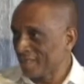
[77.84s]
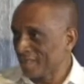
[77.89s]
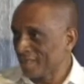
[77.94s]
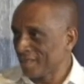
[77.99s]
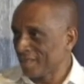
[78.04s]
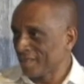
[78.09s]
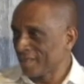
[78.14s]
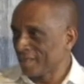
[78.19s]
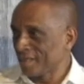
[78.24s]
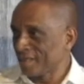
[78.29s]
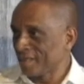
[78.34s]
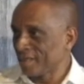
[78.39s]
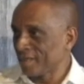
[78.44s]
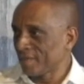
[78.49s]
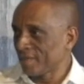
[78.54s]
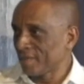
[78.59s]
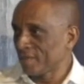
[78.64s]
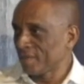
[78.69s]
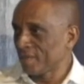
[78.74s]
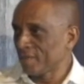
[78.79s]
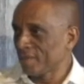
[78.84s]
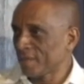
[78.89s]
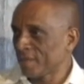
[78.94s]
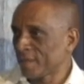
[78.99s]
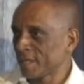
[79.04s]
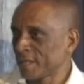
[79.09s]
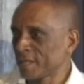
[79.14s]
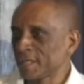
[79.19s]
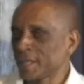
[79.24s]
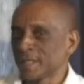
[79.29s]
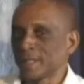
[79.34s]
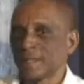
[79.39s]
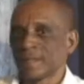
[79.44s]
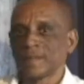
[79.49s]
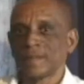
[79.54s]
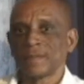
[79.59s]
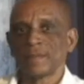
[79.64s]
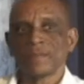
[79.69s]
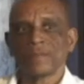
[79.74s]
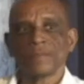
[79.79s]

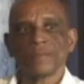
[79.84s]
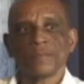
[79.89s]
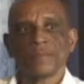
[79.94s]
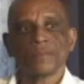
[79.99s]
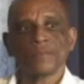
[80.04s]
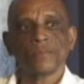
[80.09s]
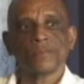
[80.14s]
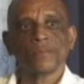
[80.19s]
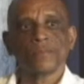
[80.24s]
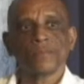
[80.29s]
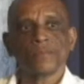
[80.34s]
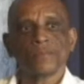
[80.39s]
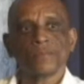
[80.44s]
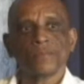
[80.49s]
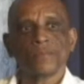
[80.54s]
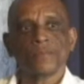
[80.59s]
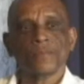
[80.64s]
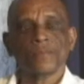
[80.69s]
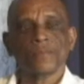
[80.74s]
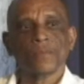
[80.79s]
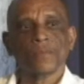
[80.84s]
(silence)